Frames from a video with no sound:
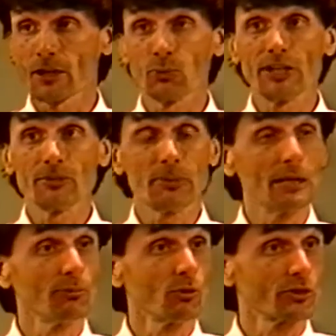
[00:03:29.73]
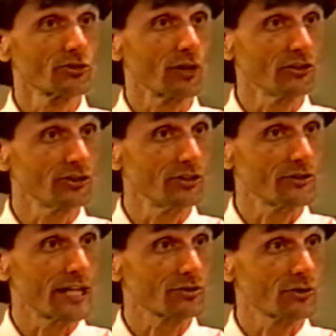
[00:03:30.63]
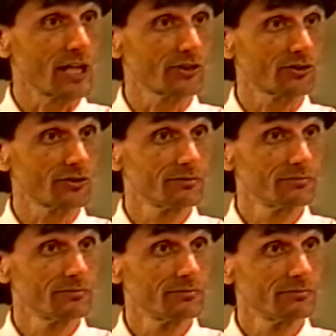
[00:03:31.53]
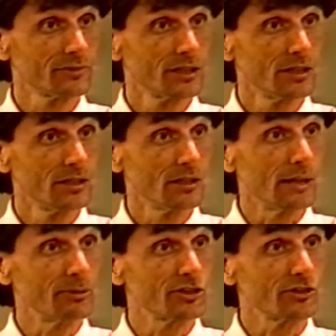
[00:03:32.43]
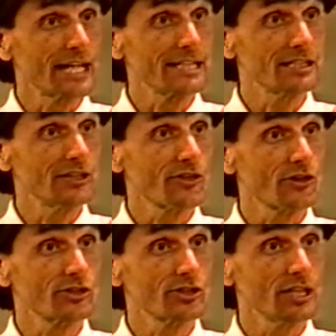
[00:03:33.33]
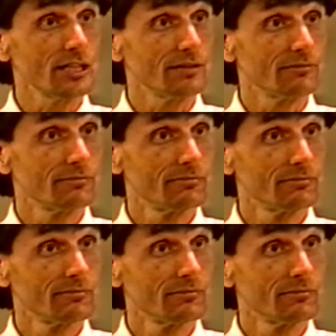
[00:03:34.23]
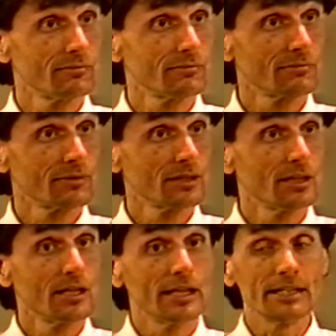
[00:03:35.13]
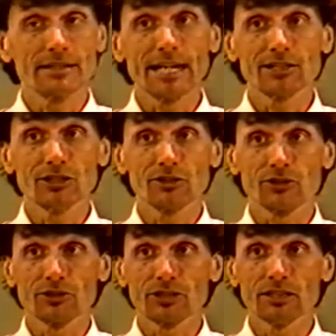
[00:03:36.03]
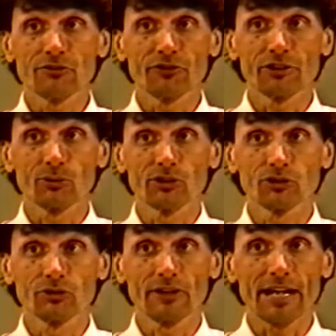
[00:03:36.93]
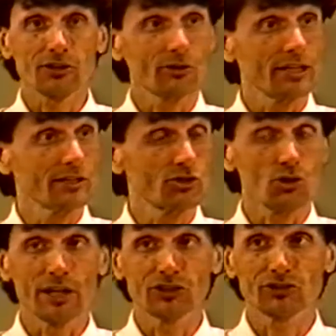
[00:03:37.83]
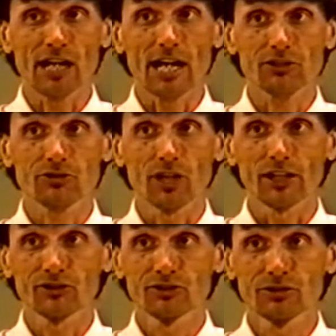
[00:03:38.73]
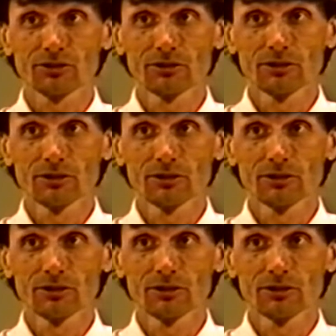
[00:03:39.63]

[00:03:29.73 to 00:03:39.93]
And we, the people, were the trustees of that trust up until 1913. In 1913, the Federal Reserve Act created a joint stock trust